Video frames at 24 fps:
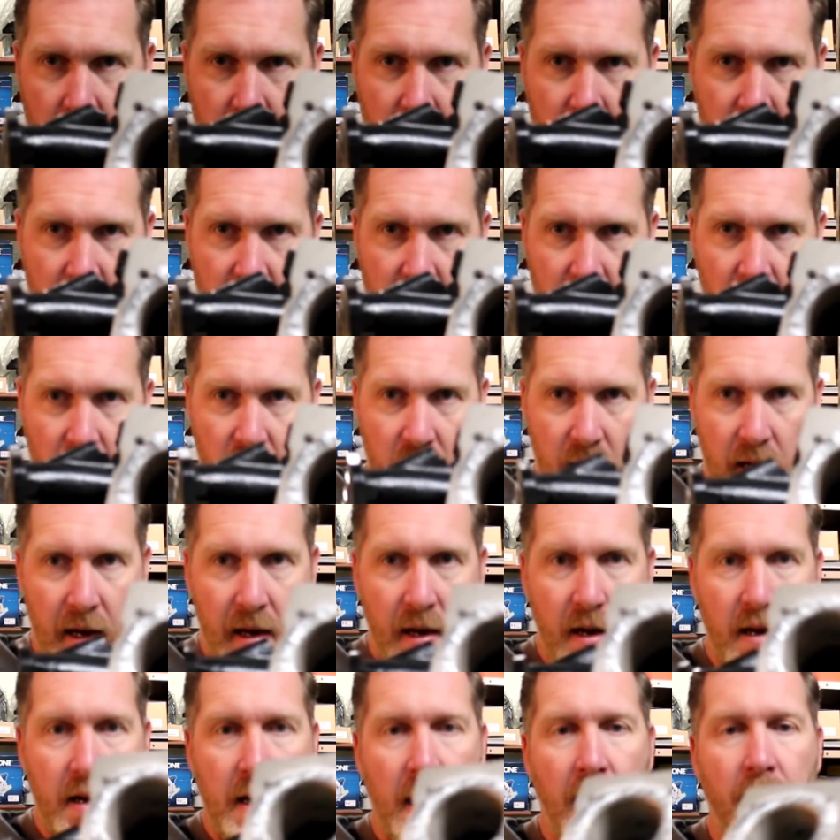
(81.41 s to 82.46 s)
See
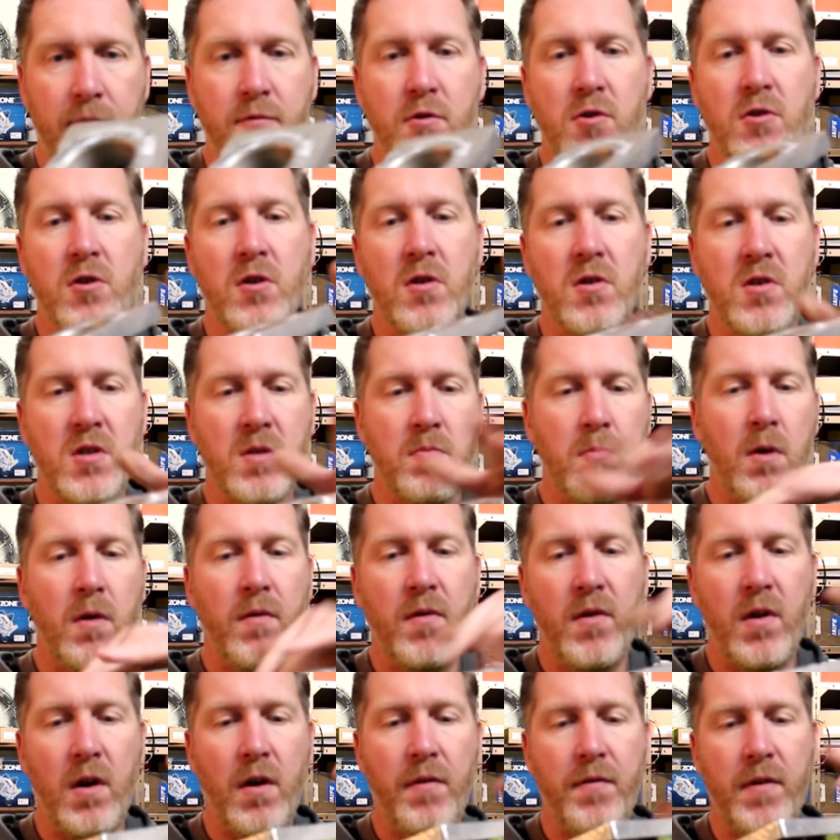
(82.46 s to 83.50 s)
that? And I've just got to smooth
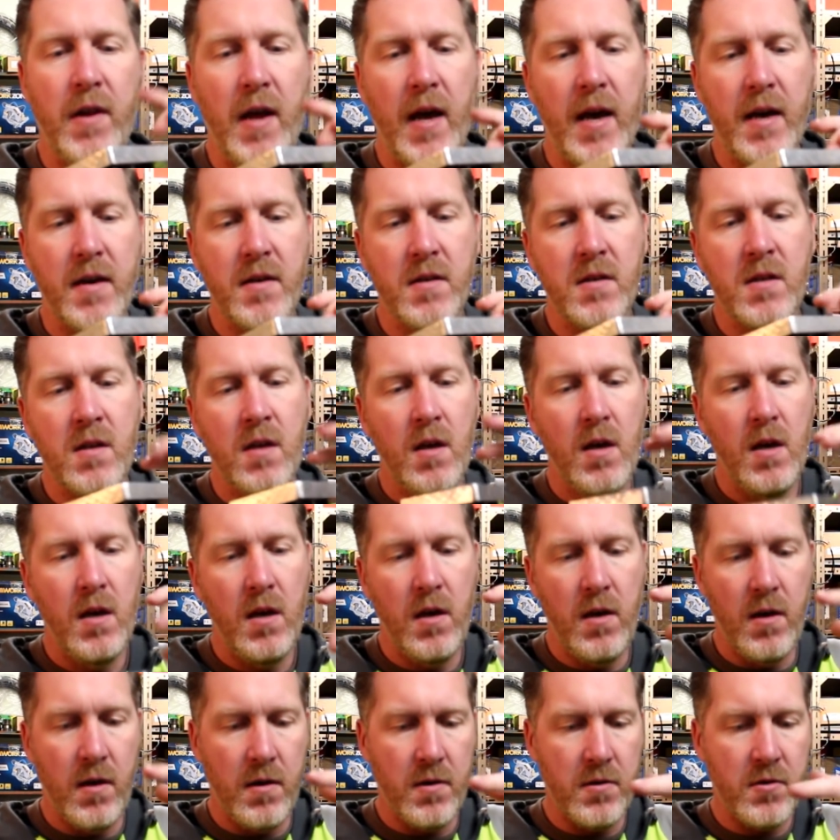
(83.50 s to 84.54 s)
it off next.
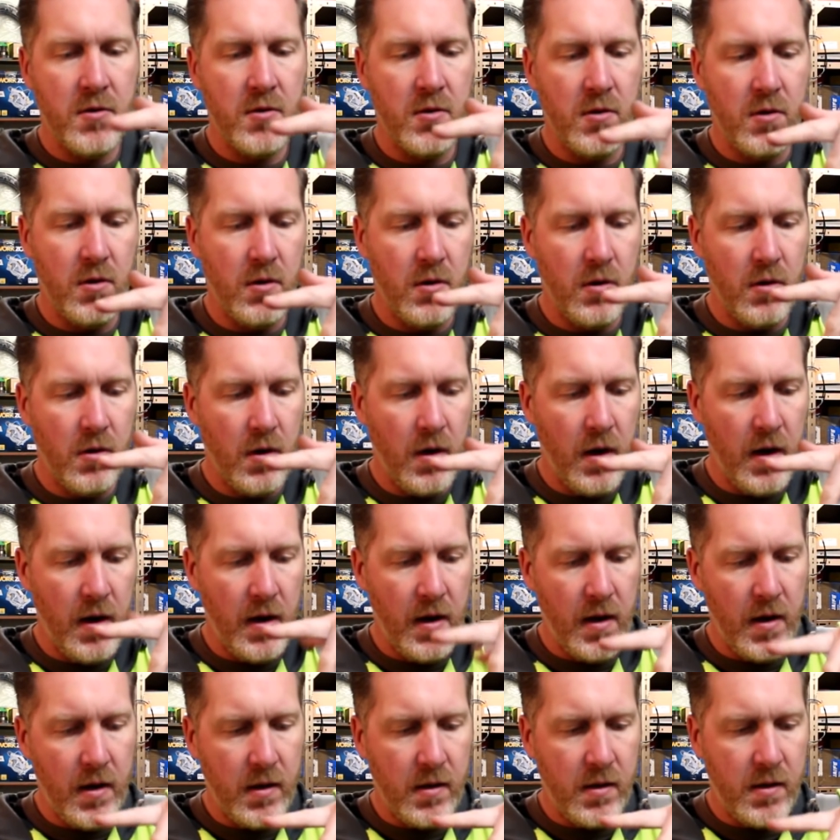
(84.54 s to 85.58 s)
He
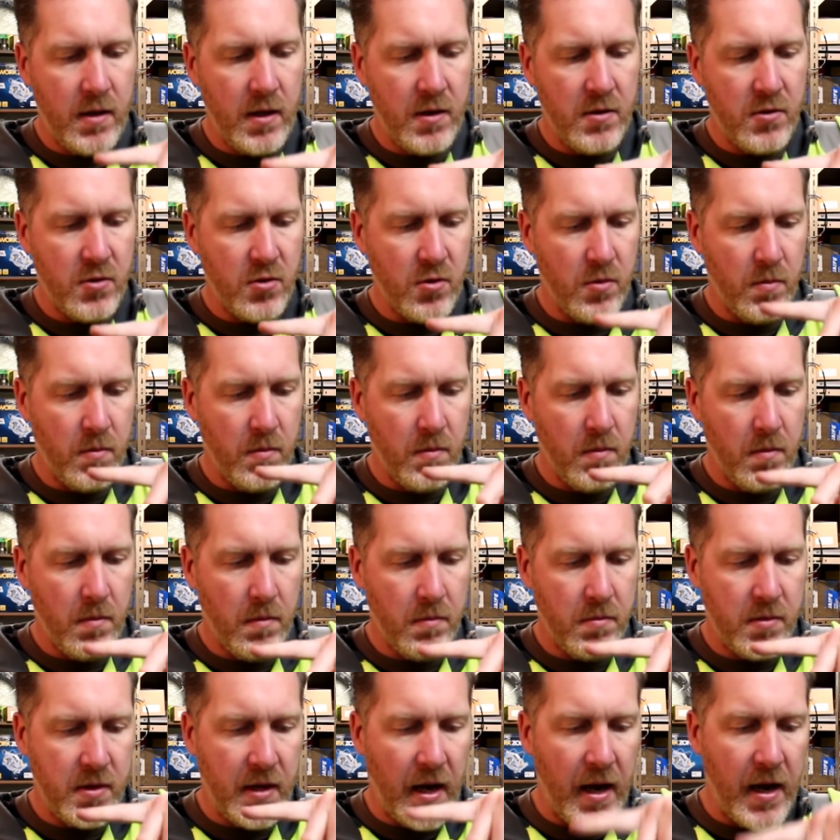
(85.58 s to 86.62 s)
also did
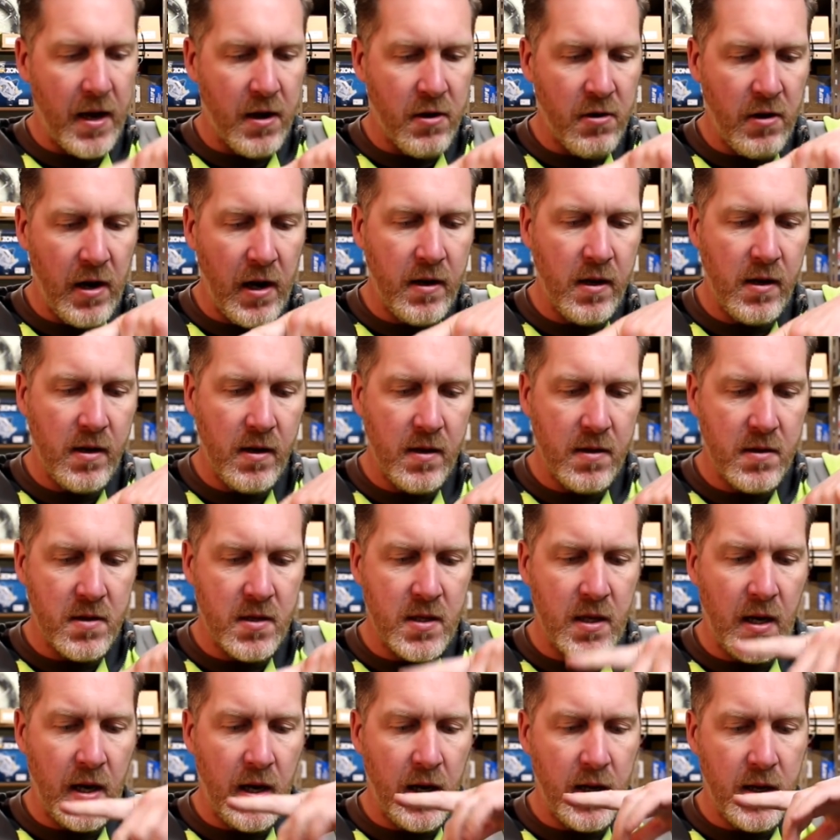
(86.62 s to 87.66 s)
some die grinding
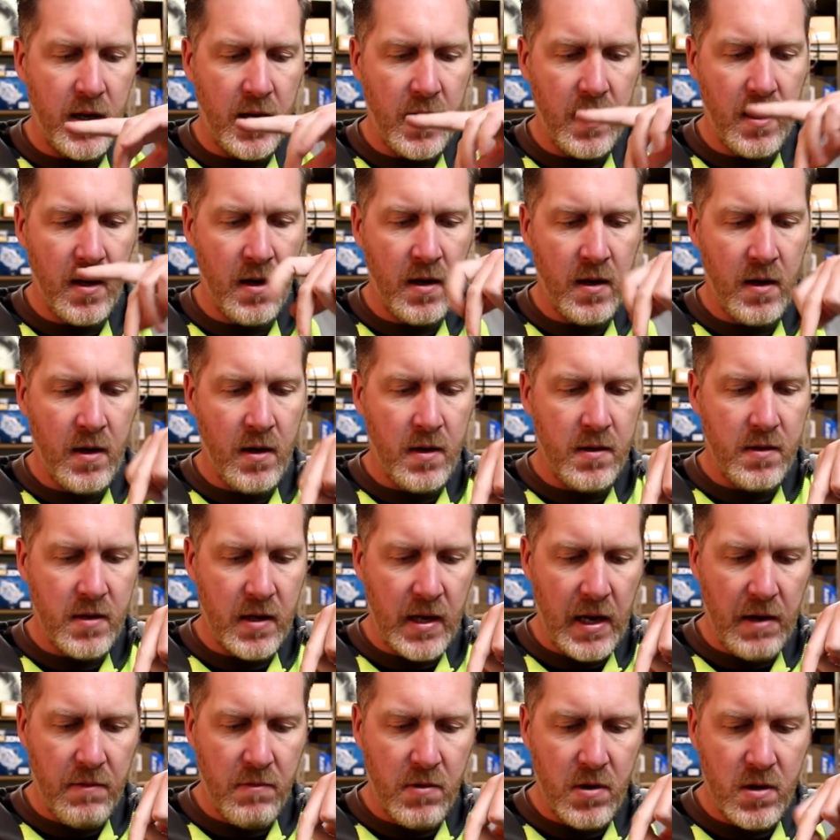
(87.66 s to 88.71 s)
inside here to
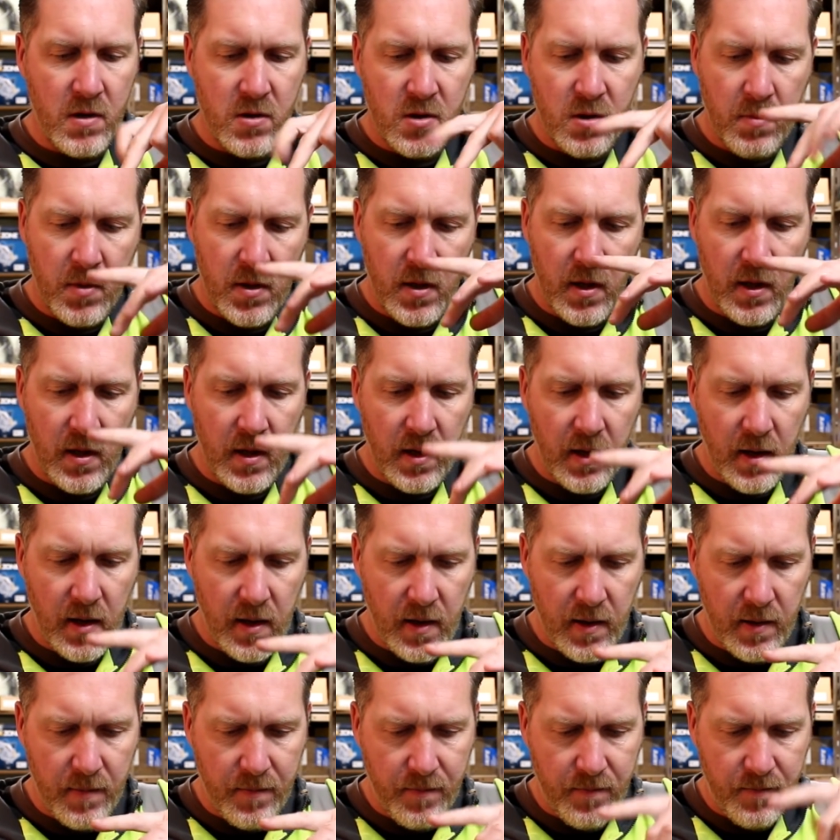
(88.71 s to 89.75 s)
get rid of some of
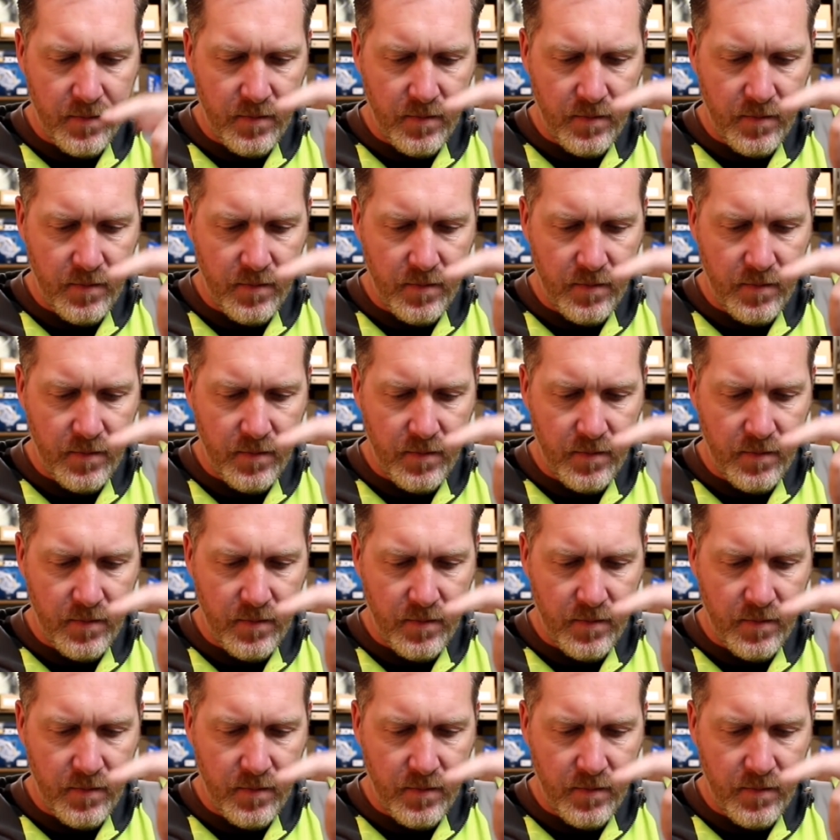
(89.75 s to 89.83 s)
the